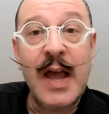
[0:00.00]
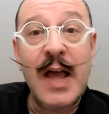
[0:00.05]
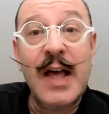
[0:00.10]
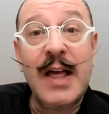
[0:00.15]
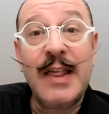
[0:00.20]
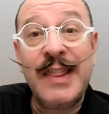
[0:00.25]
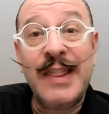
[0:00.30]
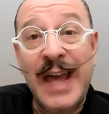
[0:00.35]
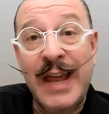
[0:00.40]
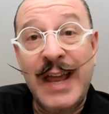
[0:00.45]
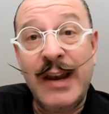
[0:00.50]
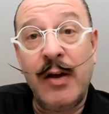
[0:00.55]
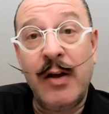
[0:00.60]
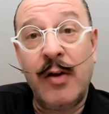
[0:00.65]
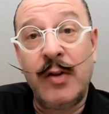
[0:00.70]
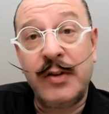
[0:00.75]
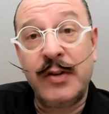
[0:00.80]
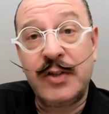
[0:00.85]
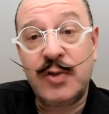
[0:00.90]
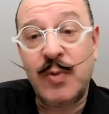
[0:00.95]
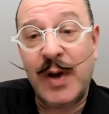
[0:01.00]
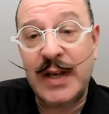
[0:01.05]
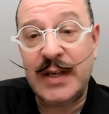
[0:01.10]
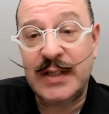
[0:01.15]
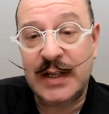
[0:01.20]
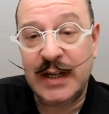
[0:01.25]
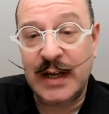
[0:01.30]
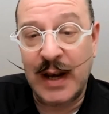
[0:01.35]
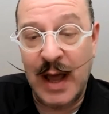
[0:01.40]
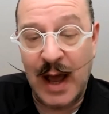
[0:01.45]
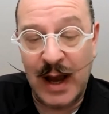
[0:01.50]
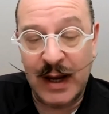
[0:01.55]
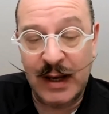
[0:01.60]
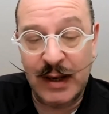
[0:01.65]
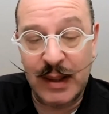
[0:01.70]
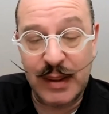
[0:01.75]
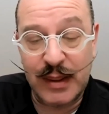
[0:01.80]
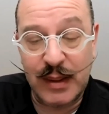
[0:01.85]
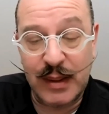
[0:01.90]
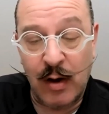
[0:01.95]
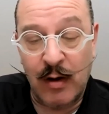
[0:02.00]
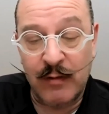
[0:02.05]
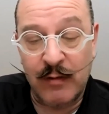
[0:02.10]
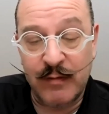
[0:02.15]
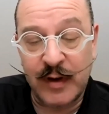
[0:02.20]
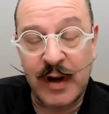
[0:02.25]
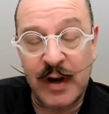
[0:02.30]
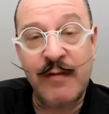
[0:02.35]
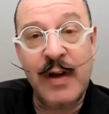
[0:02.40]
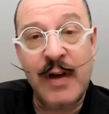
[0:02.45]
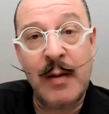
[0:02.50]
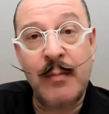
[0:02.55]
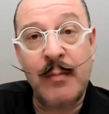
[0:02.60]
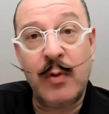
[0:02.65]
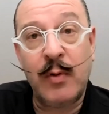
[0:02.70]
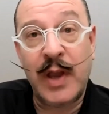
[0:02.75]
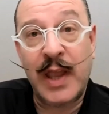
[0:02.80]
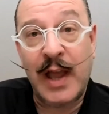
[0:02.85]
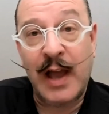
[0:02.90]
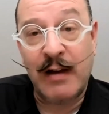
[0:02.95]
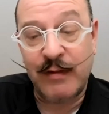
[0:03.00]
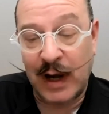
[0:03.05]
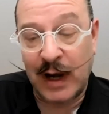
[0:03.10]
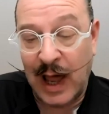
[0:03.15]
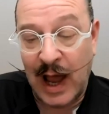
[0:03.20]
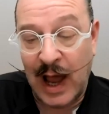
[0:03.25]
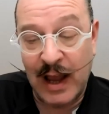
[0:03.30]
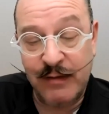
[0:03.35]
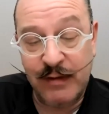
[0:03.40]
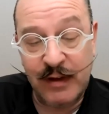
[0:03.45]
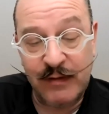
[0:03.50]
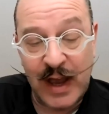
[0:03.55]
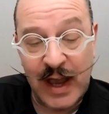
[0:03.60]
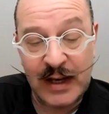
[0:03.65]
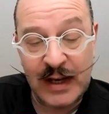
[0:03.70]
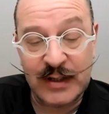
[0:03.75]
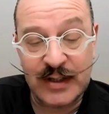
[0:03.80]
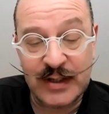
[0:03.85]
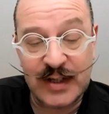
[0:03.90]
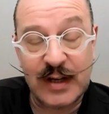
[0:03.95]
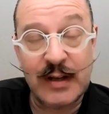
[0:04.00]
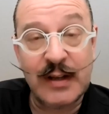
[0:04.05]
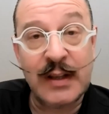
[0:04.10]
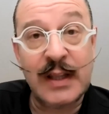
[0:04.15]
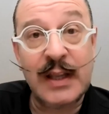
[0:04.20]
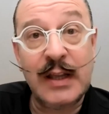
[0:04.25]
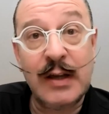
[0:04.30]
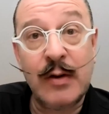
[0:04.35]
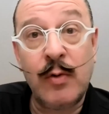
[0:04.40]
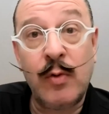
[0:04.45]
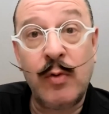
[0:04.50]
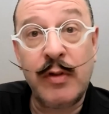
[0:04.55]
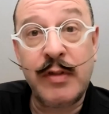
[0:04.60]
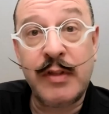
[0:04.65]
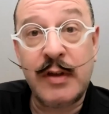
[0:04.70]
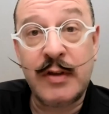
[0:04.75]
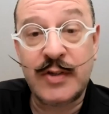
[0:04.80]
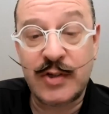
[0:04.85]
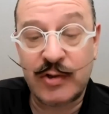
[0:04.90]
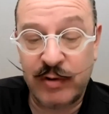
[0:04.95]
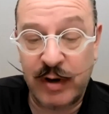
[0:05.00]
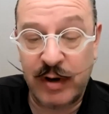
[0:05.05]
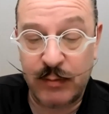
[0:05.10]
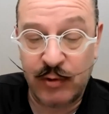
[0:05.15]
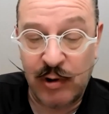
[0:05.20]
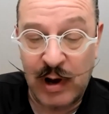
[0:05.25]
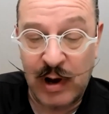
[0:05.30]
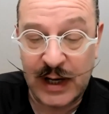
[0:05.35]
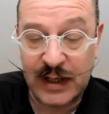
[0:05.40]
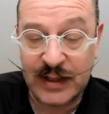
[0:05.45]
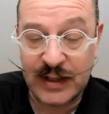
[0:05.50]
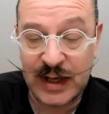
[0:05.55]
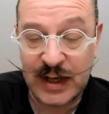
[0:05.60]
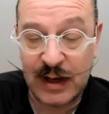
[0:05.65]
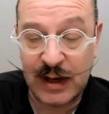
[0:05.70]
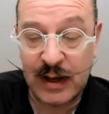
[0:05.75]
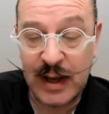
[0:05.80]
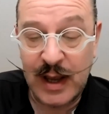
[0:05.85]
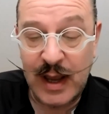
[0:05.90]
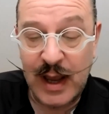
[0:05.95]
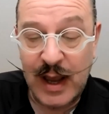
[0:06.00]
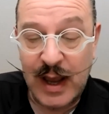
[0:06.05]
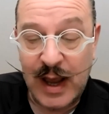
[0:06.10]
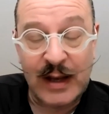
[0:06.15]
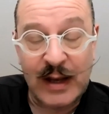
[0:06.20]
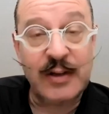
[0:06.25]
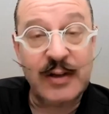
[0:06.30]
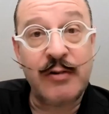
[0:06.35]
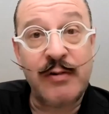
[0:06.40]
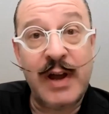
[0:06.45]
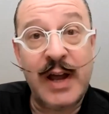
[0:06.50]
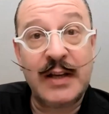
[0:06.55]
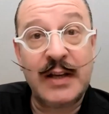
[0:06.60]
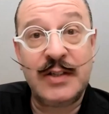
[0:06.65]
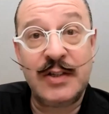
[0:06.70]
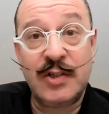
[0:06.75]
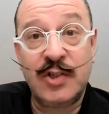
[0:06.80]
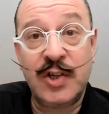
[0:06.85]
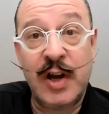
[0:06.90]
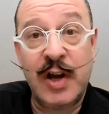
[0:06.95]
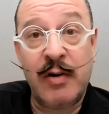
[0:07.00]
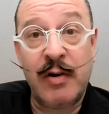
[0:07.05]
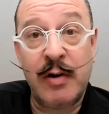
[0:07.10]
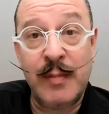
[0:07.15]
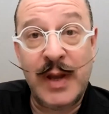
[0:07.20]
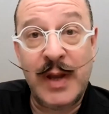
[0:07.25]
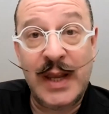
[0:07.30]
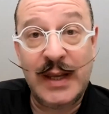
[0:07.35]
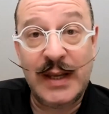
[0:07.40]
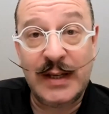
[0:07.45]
Then on the 29th of November, we have a live event. The author, scriptwriter, and director Jeremy